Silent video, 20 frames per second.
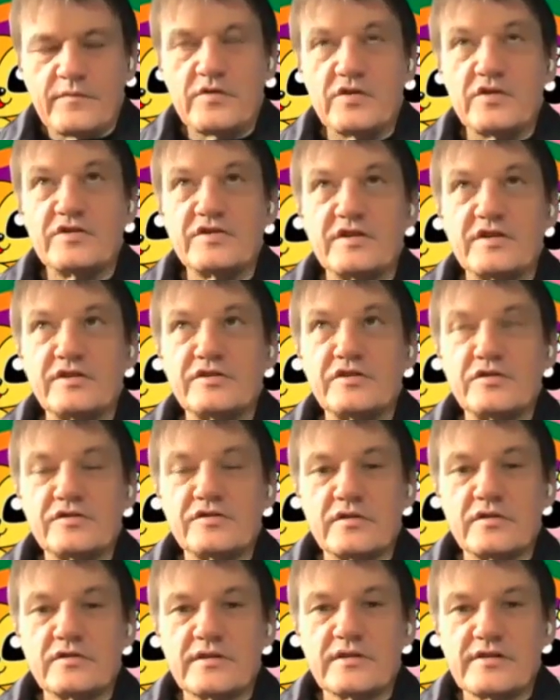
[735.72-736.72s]
Do you still
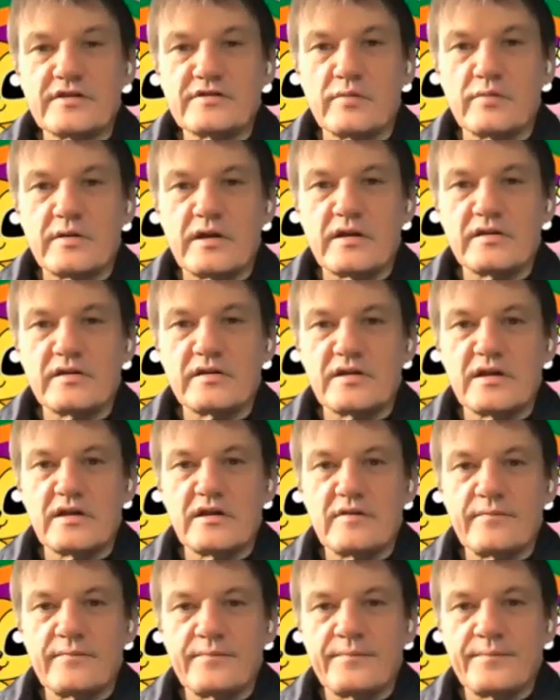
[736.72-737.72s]
use those lesson plans
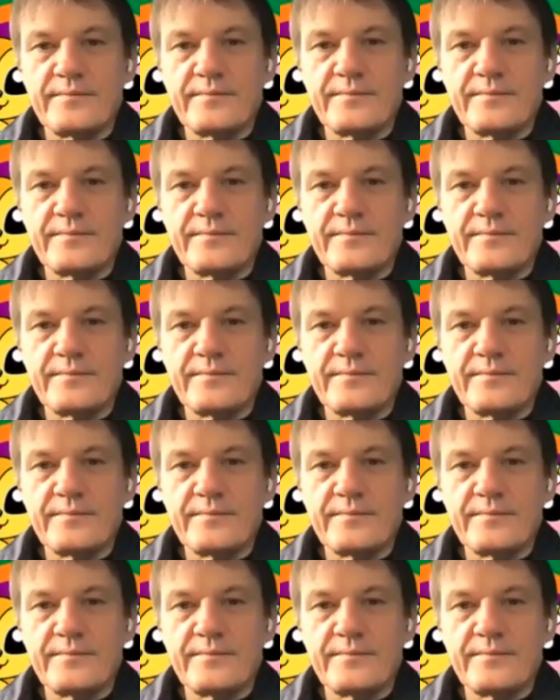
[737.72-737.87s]
now?